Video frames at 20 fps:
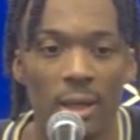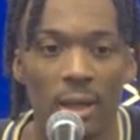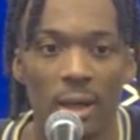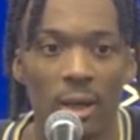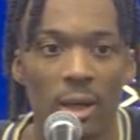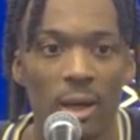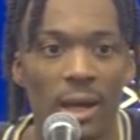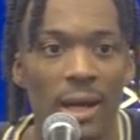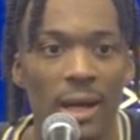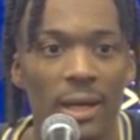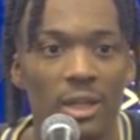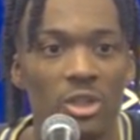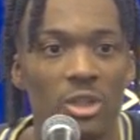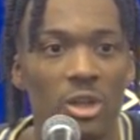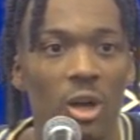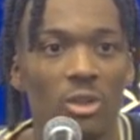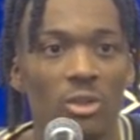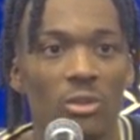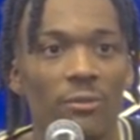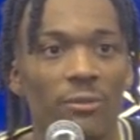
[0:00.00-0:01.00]
How he
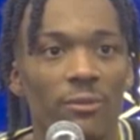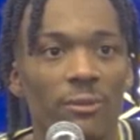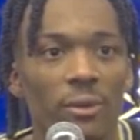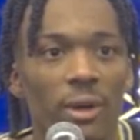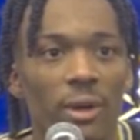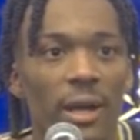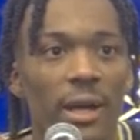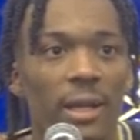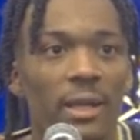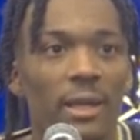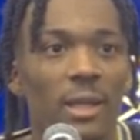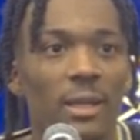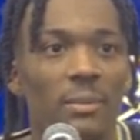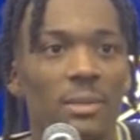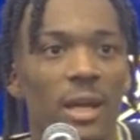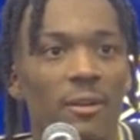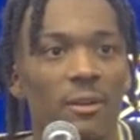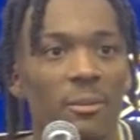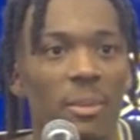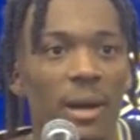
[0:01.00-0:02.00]
talks on the floor, how he keeps
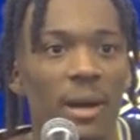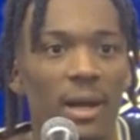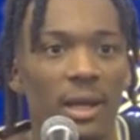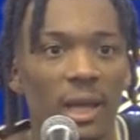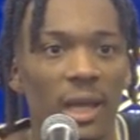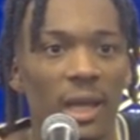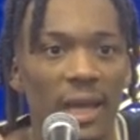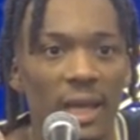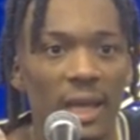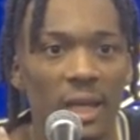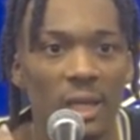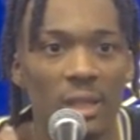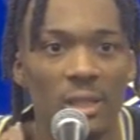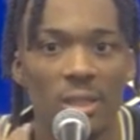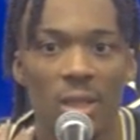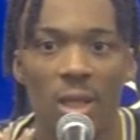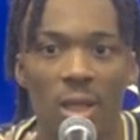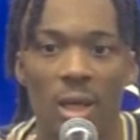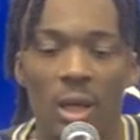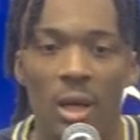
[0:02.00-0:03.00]
everybody
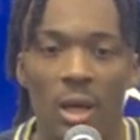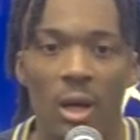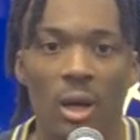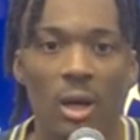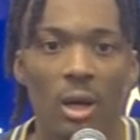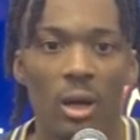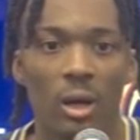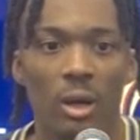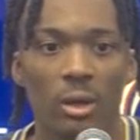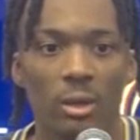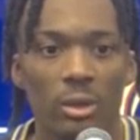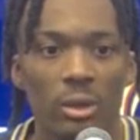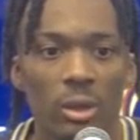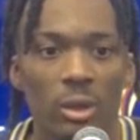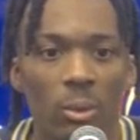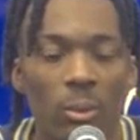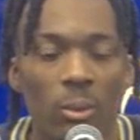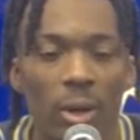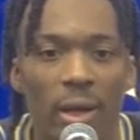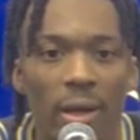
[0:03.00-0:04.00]
engaged. You
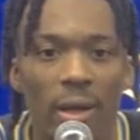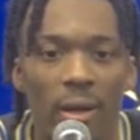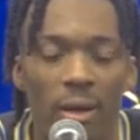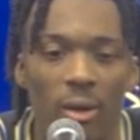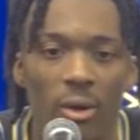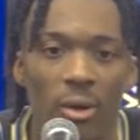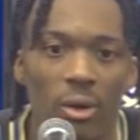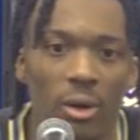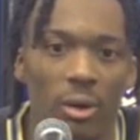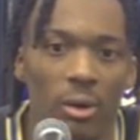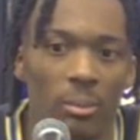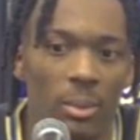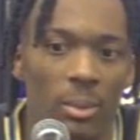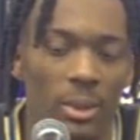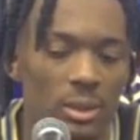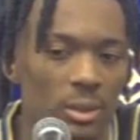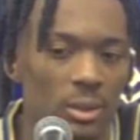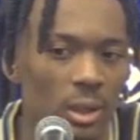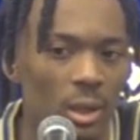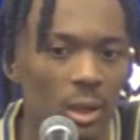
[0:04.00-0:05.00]
know, Aaron Gordon
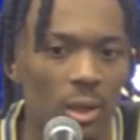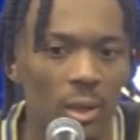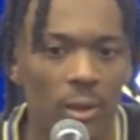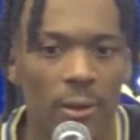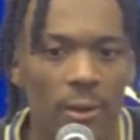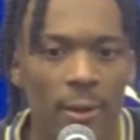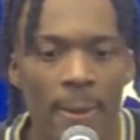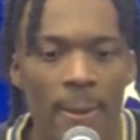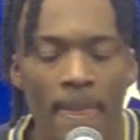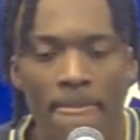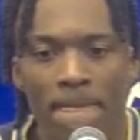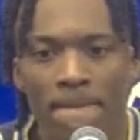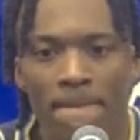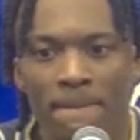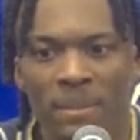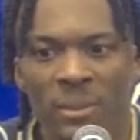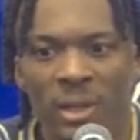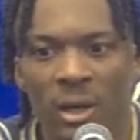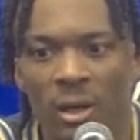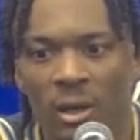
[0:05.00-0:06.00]
missed a
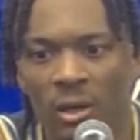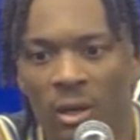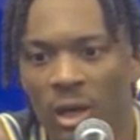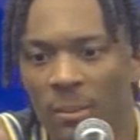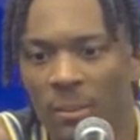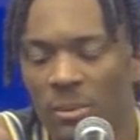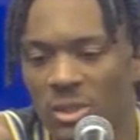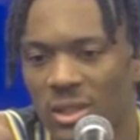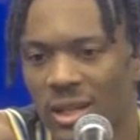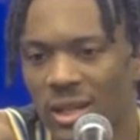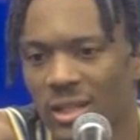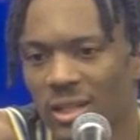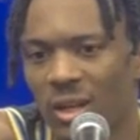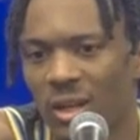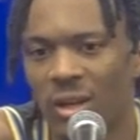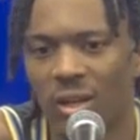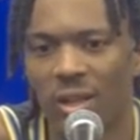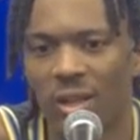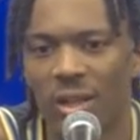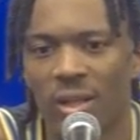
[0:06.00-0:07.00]
couple shots
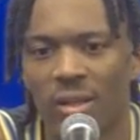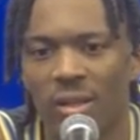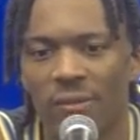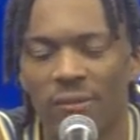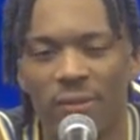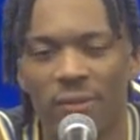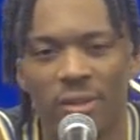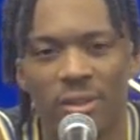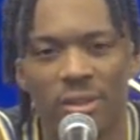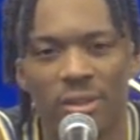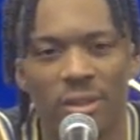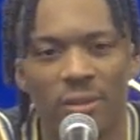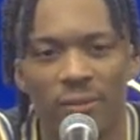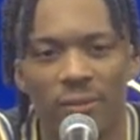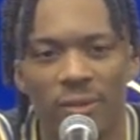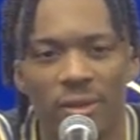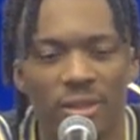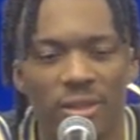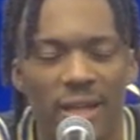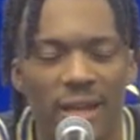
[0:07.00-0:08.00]
early in the
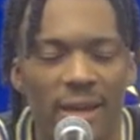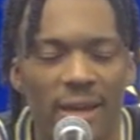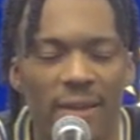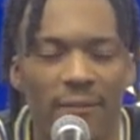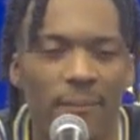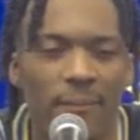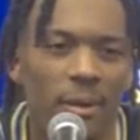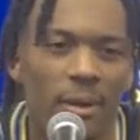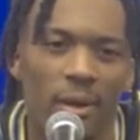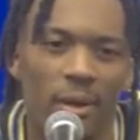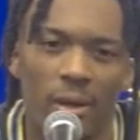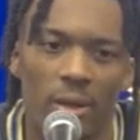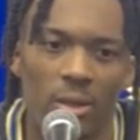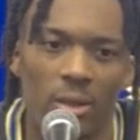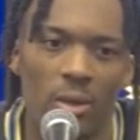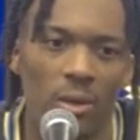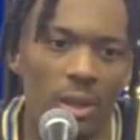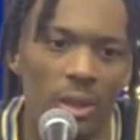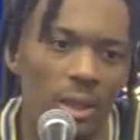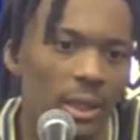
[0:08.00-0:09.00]
first half, but you
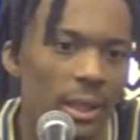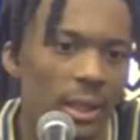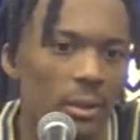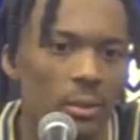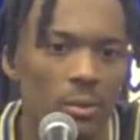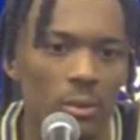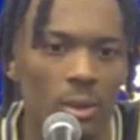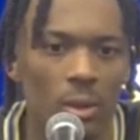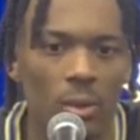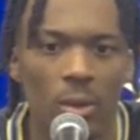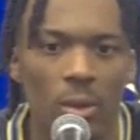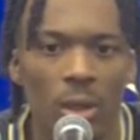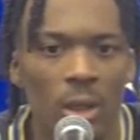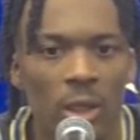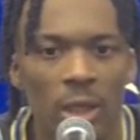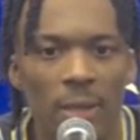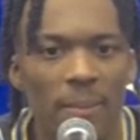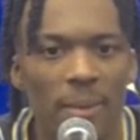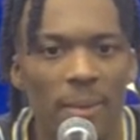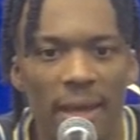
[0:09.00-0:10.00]
know, he like, you know,
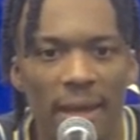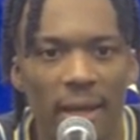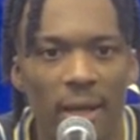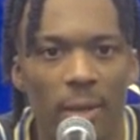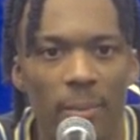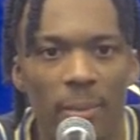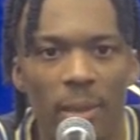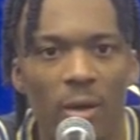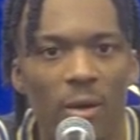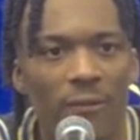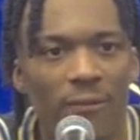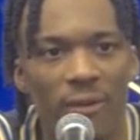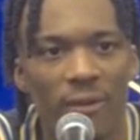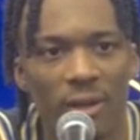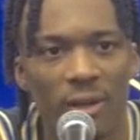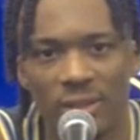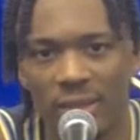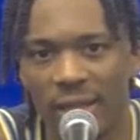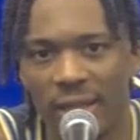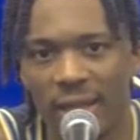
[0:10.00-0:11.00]
keep your head up. They're gonna fall
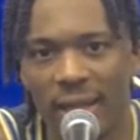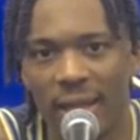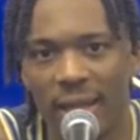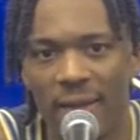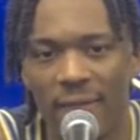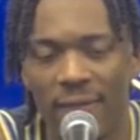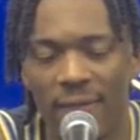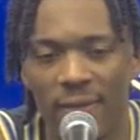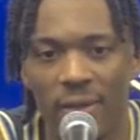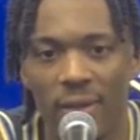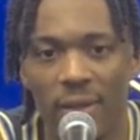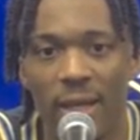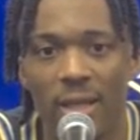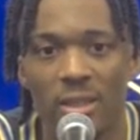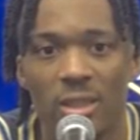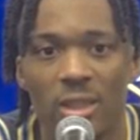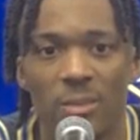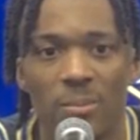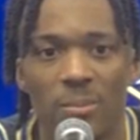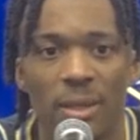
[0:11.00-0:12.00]
the second half, and
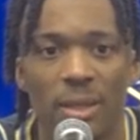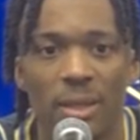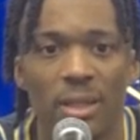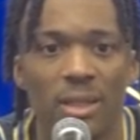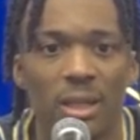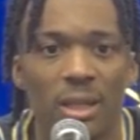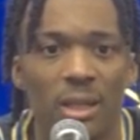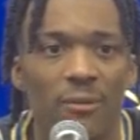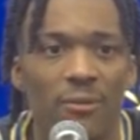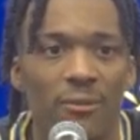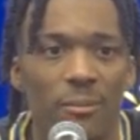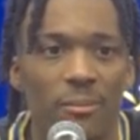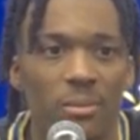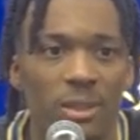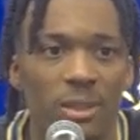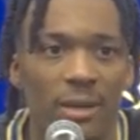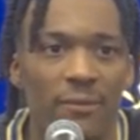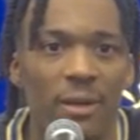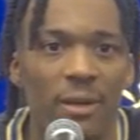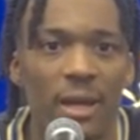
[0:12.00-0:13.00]
that's just big to hear from
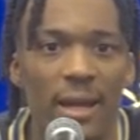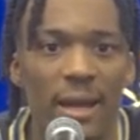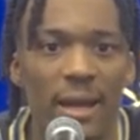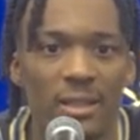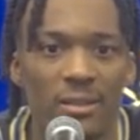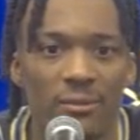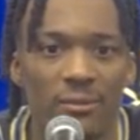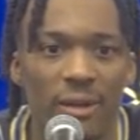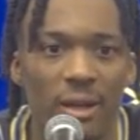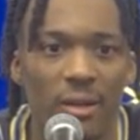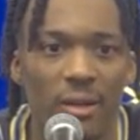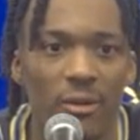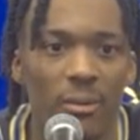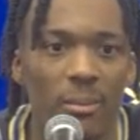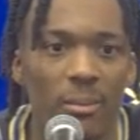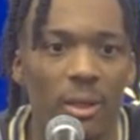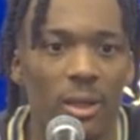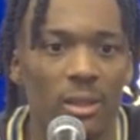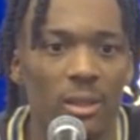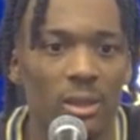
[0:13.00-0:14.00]
Jeff as a veteran,
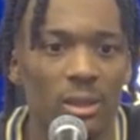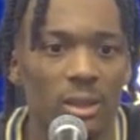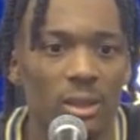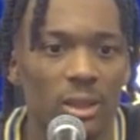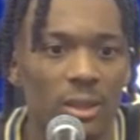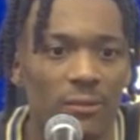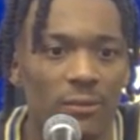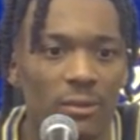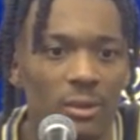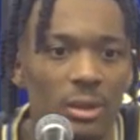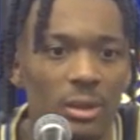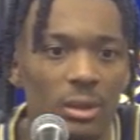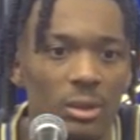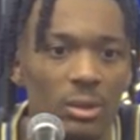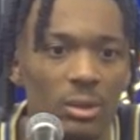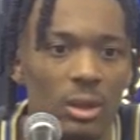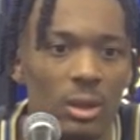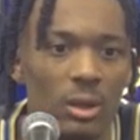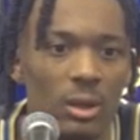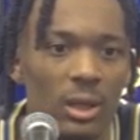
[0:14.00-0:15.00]
because he's giving,
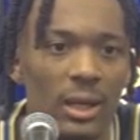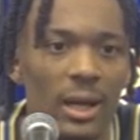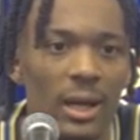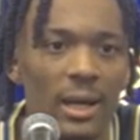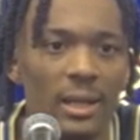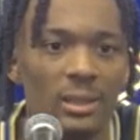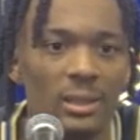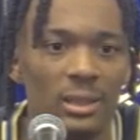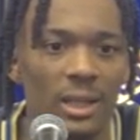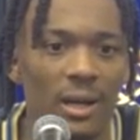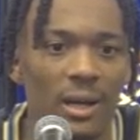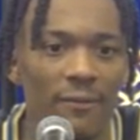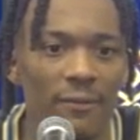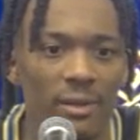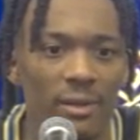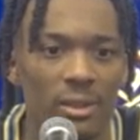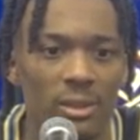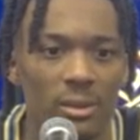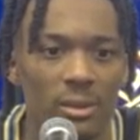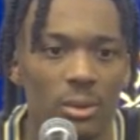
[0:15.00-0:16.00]
you know, the guys
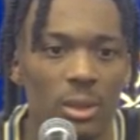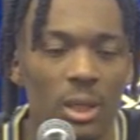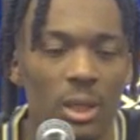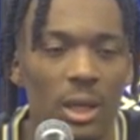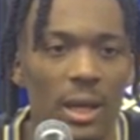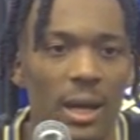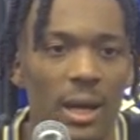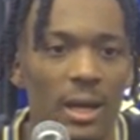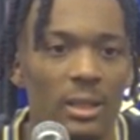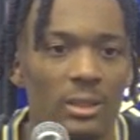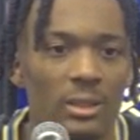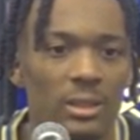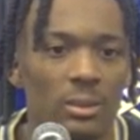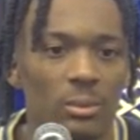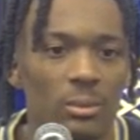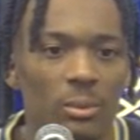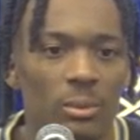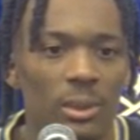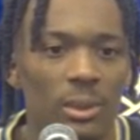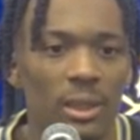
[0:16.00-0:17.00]
confidence and honestly
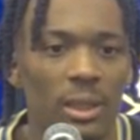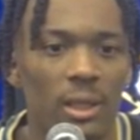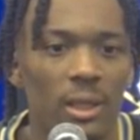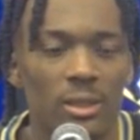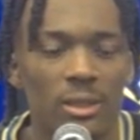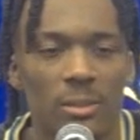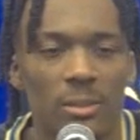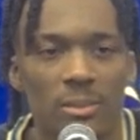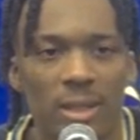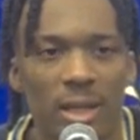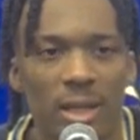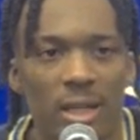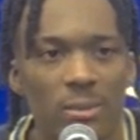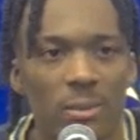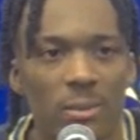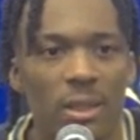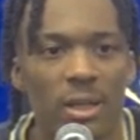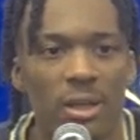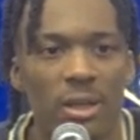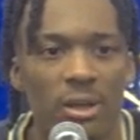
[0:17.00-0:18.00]
what we need, because sometimes
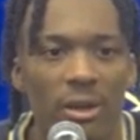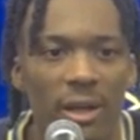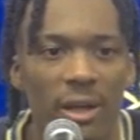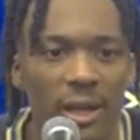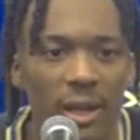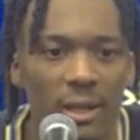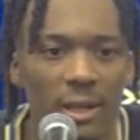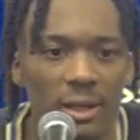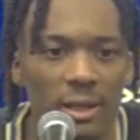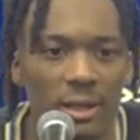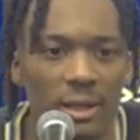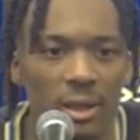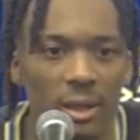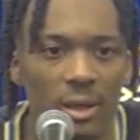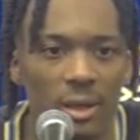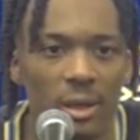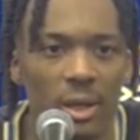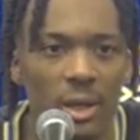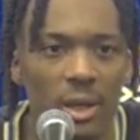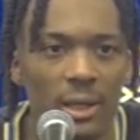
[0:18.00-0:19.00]
we get in our head, and
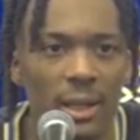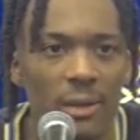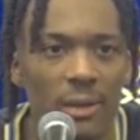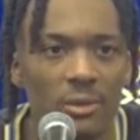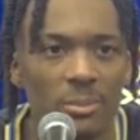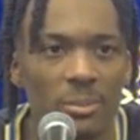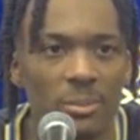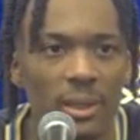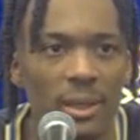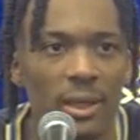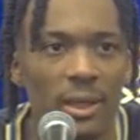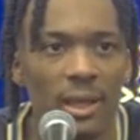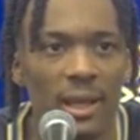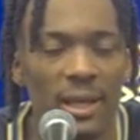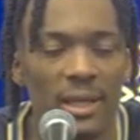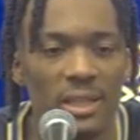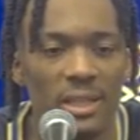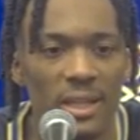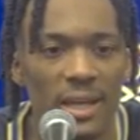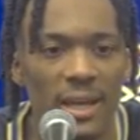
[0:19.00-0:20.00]
that was big. And
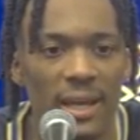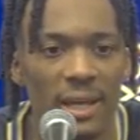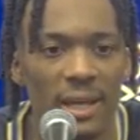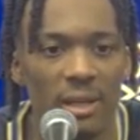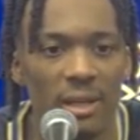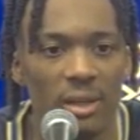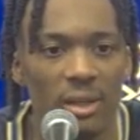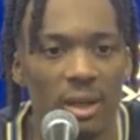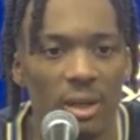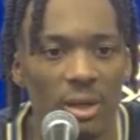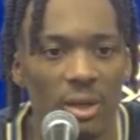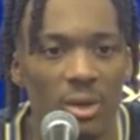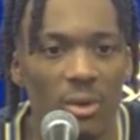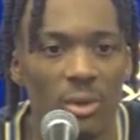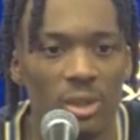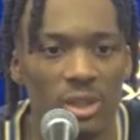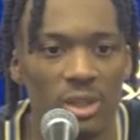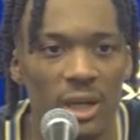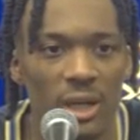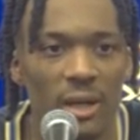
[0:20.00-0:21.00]
AG had hit a
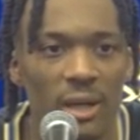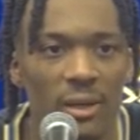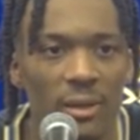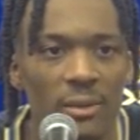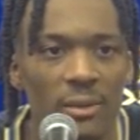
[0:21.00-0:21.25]
corner shot.